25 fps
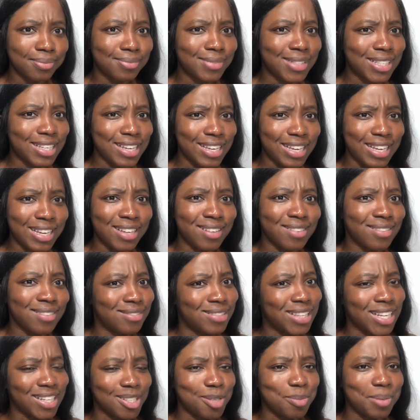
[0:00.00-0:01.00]
To eat,
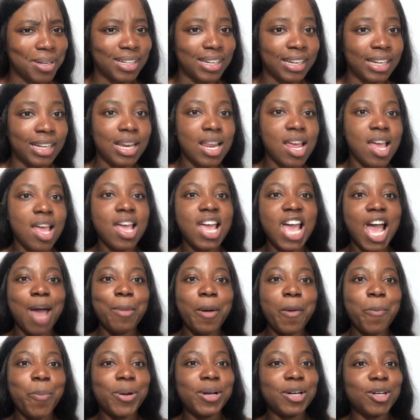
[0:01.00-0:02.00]
that's about it. Am
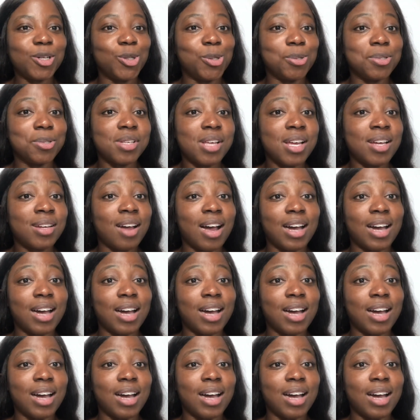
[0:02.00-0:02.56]
I putting clothes on?